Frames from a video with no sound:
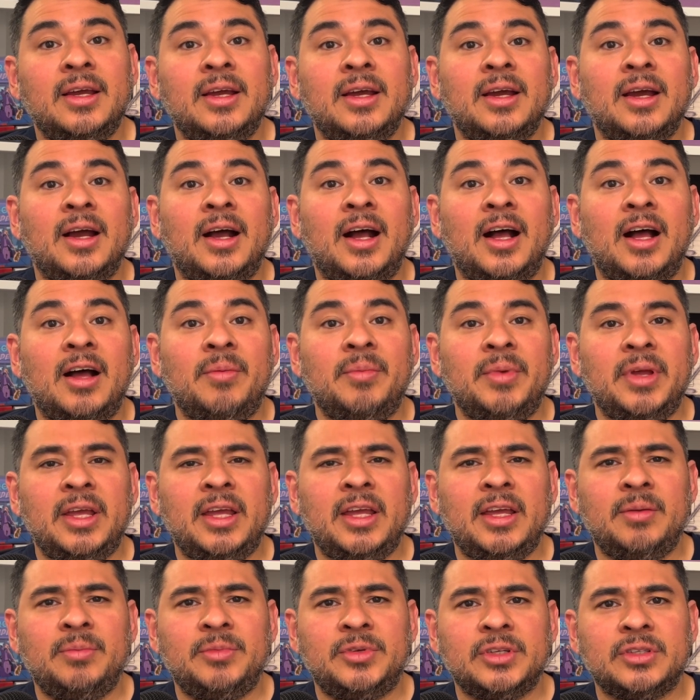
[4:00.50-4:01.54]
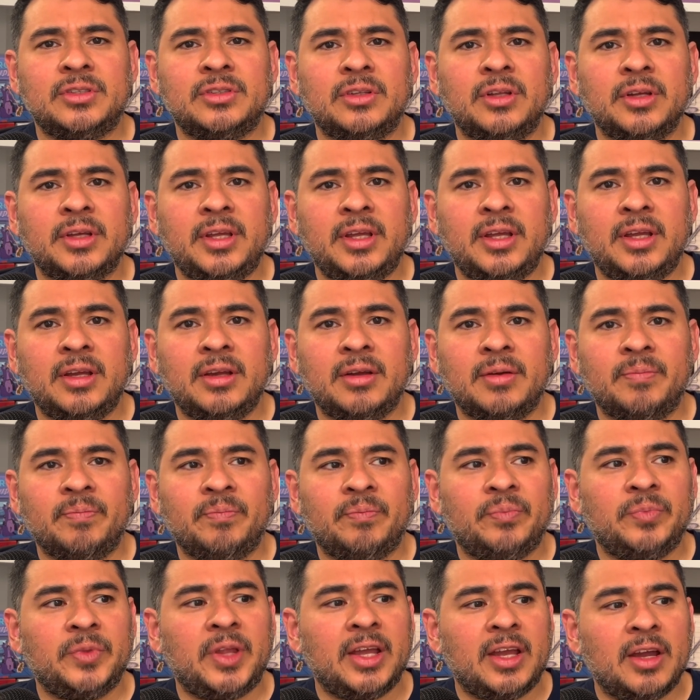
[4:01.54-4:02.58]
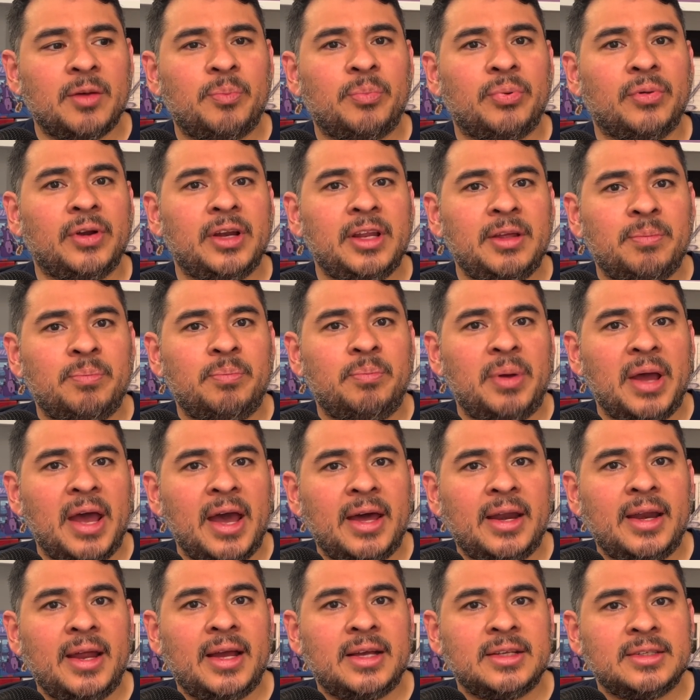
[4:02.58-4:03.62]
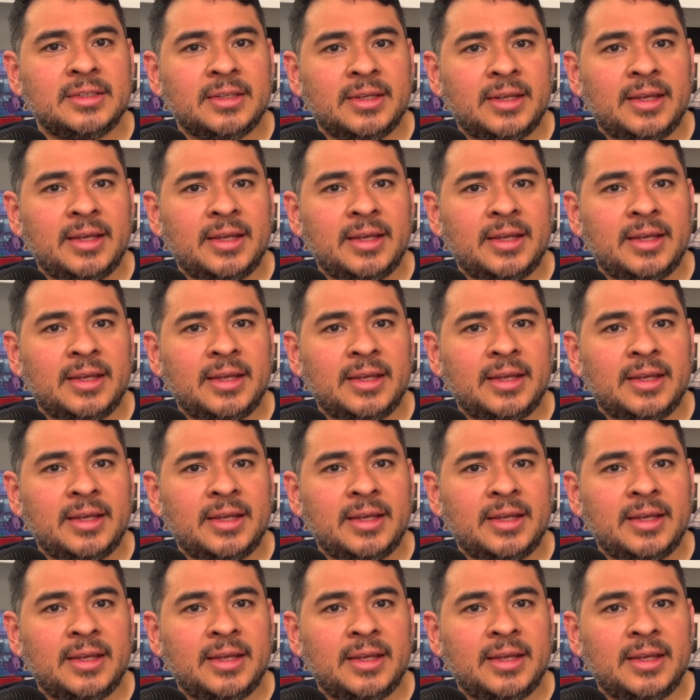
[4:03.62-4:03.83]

Him just looking like a pretty badass